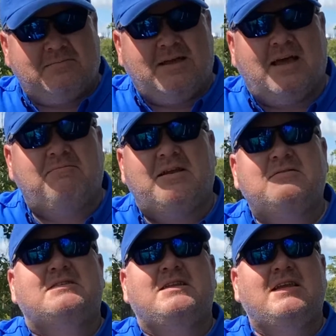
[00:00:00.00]
me. I've never
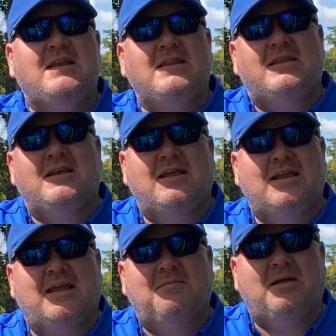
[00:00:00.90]
seen anything
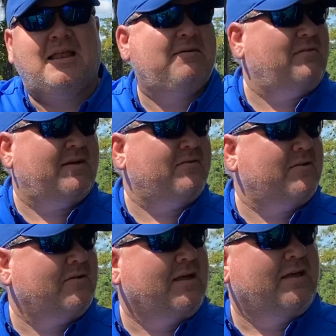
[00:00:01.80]
like that in my life. Never heard,